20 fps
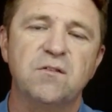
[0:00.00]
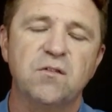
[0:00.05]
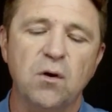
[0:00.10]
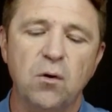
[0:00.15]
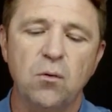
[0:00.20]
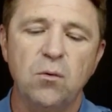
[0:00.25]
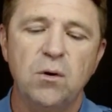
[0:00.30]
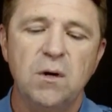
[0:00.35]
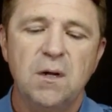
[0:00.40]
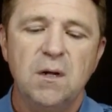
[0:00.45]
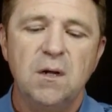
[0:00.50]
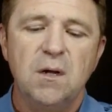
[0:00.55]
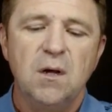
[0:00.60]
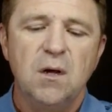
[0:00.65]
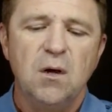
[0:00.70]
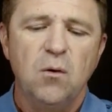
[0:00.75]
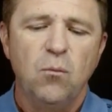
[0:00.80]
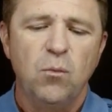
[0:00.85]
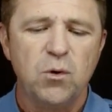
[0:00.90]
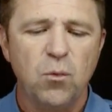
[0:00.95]
So
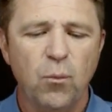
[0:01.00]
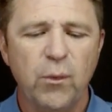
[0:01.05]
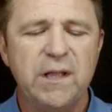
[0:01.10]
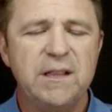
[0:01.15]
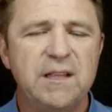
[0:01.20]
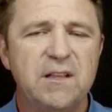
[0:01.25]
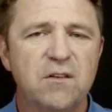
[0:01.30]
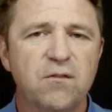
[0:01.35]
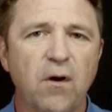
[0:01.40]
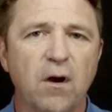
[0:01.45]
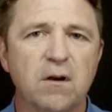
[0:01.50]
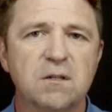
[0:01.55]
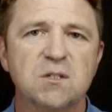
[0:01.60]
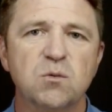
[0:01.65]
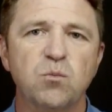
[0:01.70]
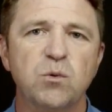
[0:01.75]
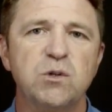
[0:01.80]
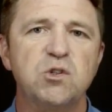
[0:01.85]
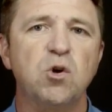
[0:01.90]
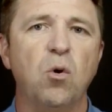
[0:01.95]
when you read these verses,
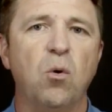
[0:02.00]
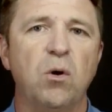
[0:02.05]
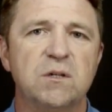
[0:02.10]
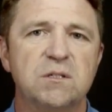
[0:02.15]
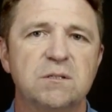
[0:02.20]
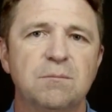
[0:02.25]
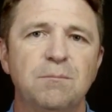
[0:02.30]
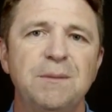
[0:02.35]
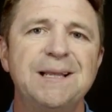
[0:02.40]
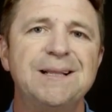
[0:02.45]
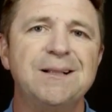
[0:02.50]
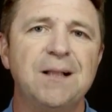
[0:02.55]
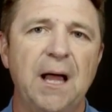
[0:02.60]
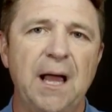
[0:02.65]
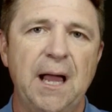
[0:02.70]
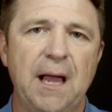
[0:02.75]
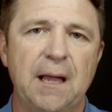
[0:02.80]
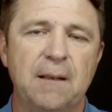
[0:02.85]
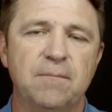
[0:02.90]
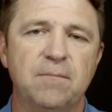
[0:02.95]
rejoice, be
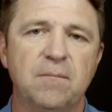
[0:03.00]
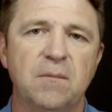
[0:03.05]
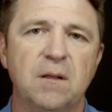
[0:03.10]
glad